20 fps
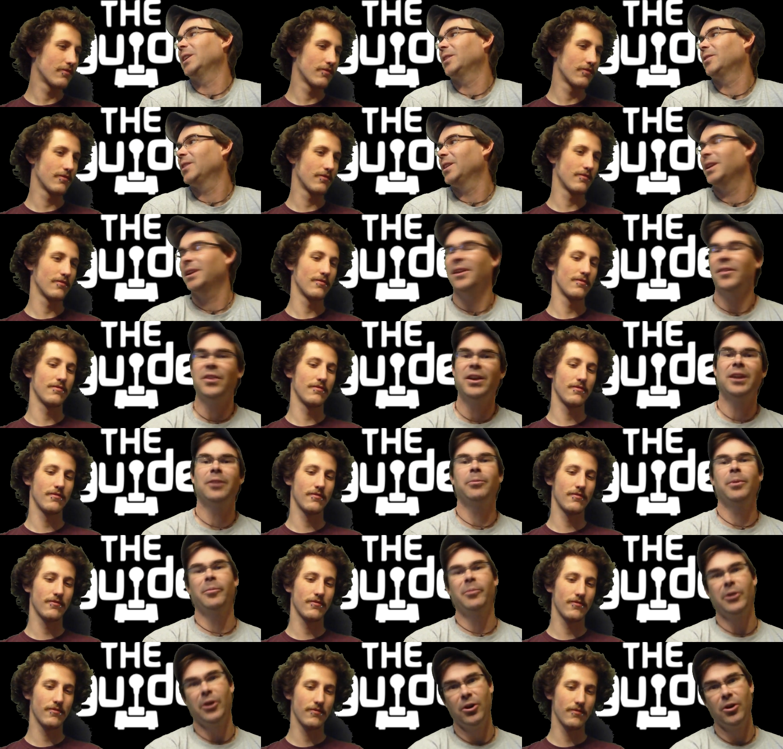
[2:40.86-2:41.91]
Speaker 1: anything. And then I
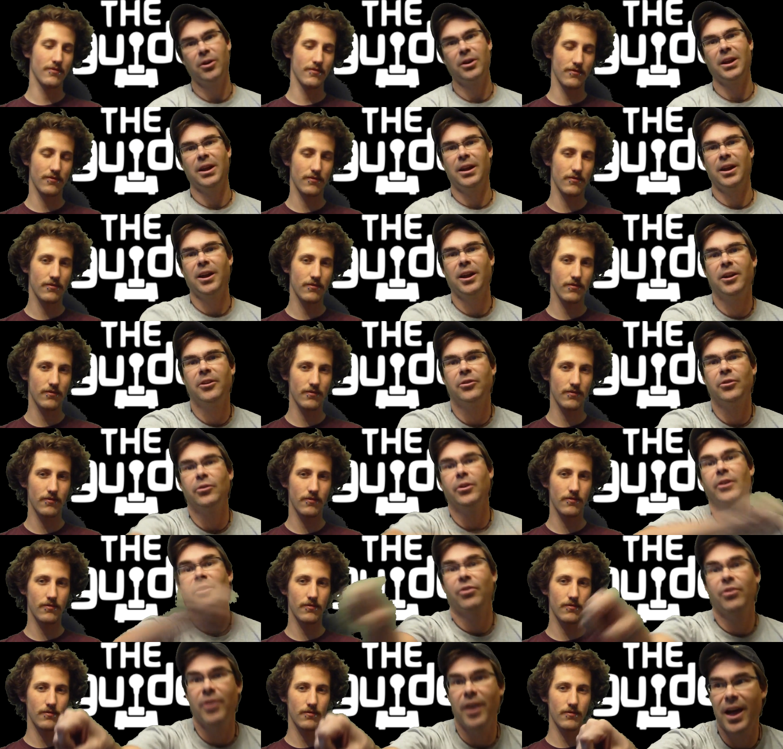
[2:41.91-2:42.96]
remember, oh, okay, I gotta do
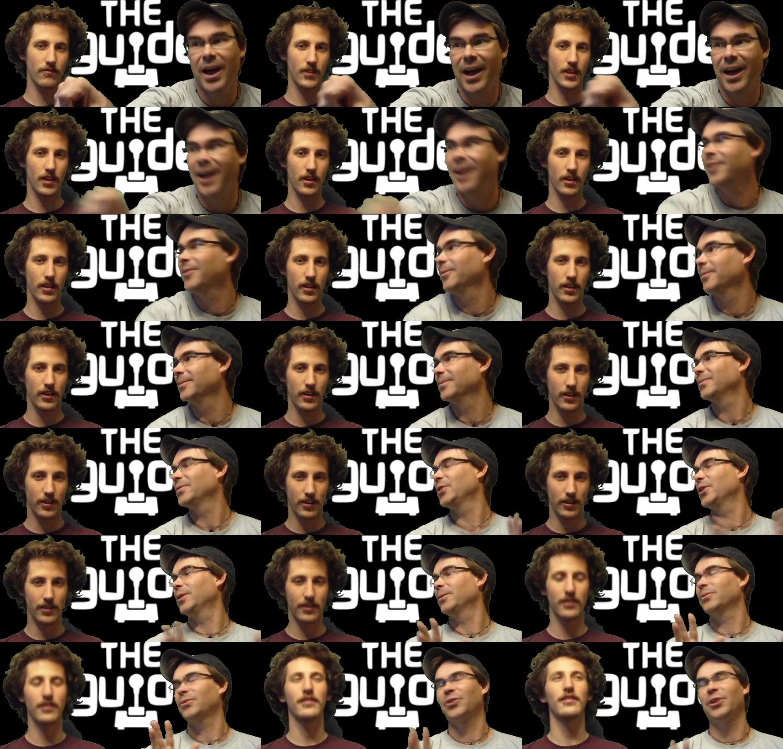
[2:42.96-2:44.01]
like that, and you
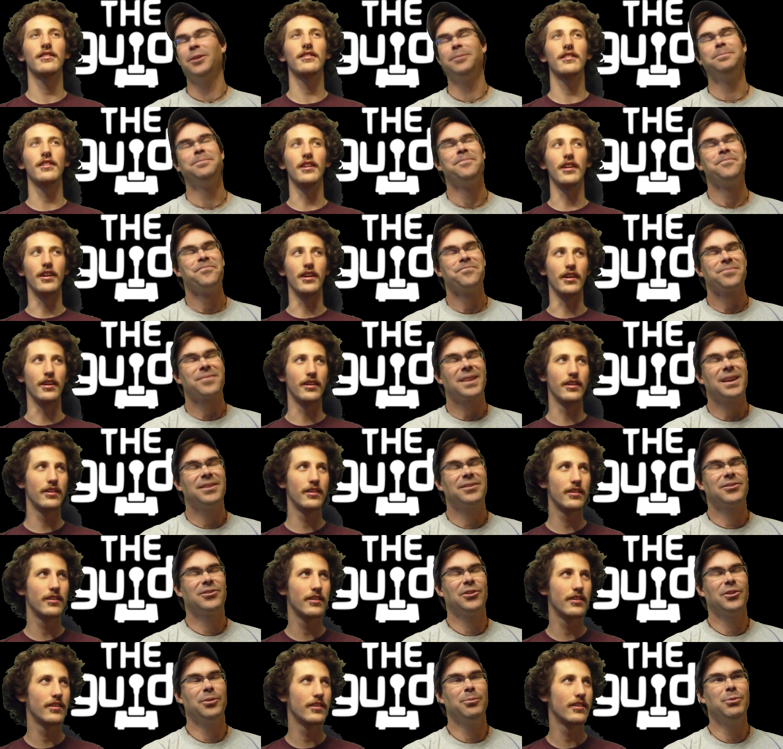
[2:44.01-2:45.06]
know, so ah.
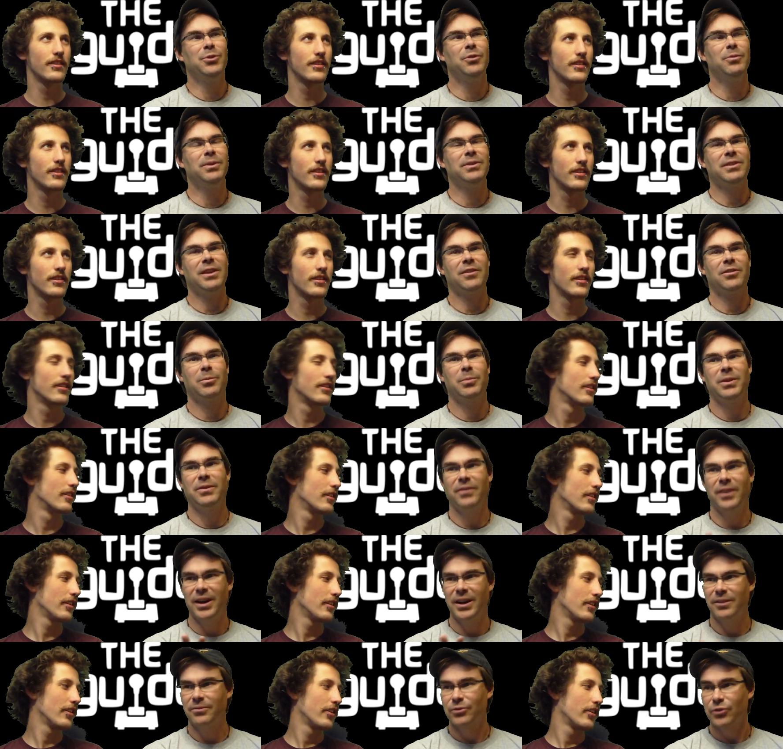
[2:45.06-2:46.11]
so the movements have to be
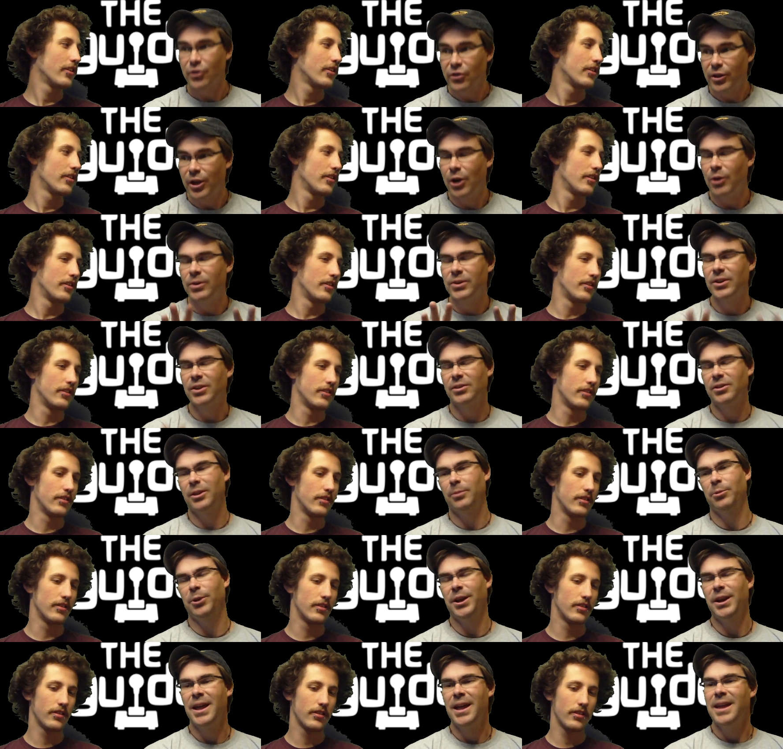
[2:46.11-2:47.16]
very slow and
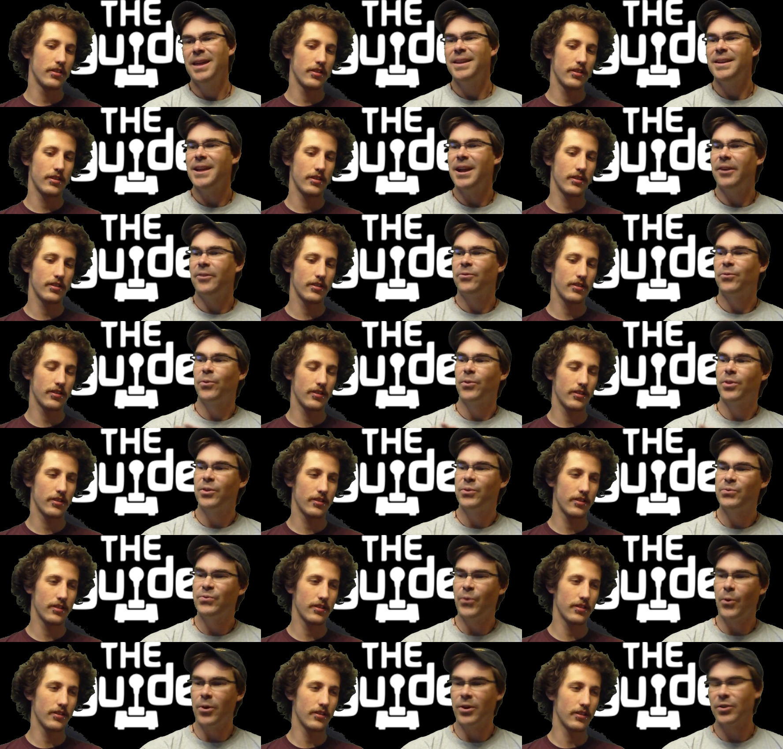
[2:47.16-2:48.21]
deliberate. Now, for the
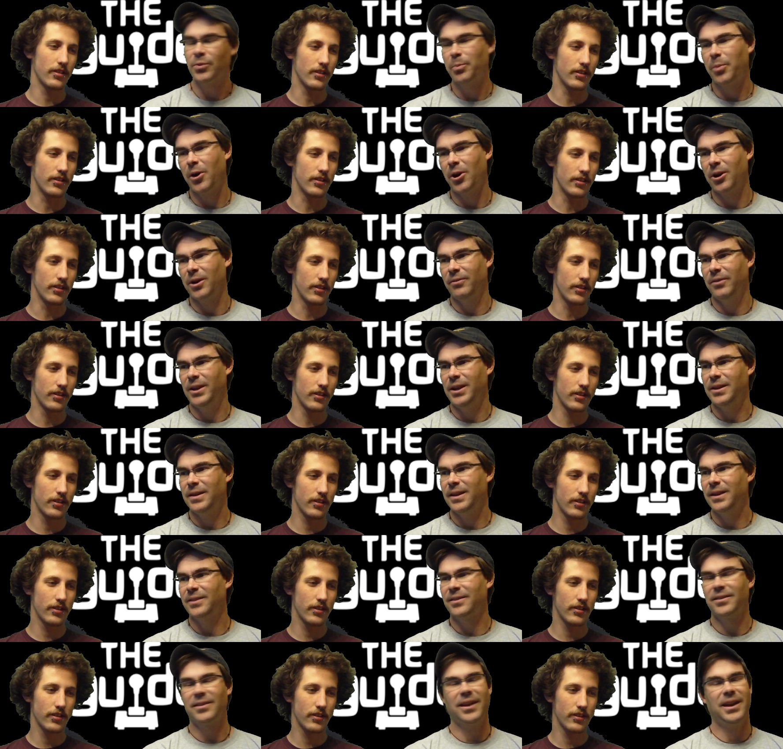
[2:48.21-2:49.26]
force part of it,
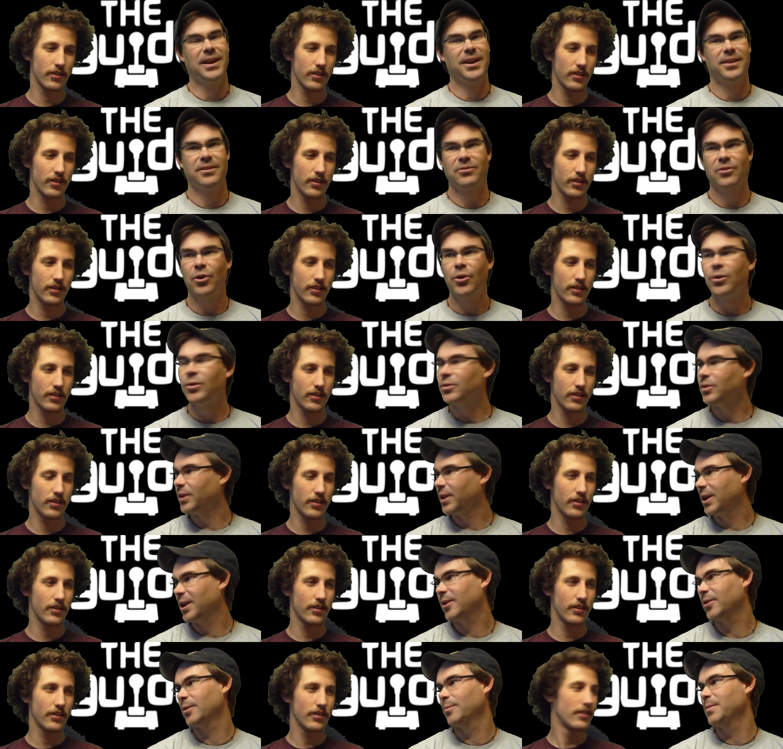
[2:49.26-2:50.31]
it's like totally
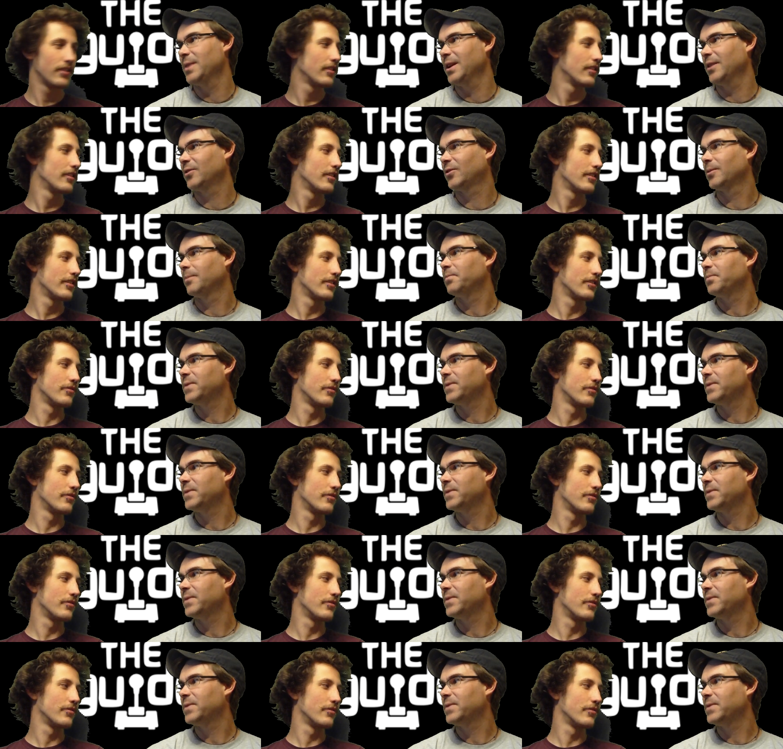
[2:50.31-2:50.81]
hit or miss.